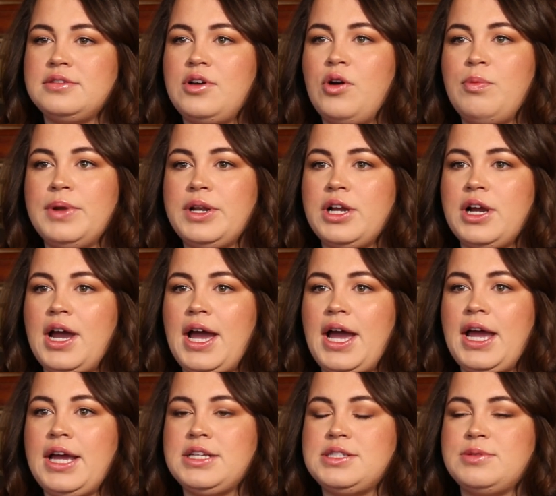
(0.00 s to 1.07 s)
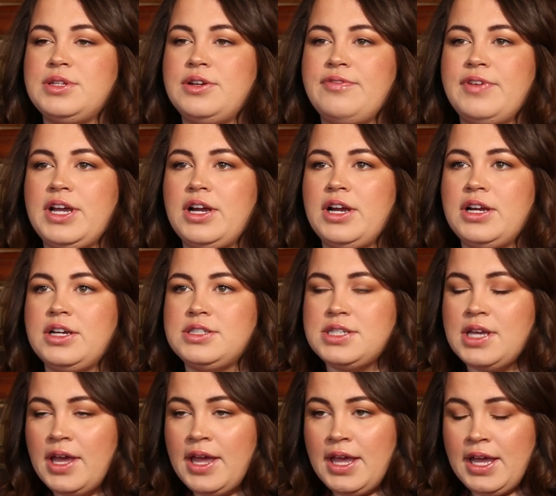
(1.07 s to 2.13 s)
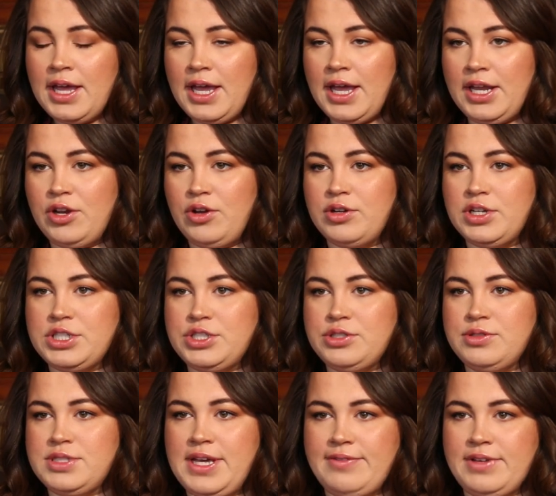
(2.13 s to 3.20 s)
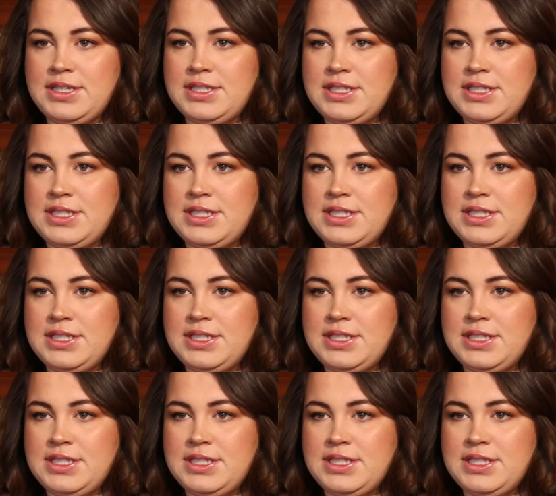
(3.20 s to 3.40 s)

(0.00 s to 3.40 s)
opened her eyes with her fingers, and noticed she was having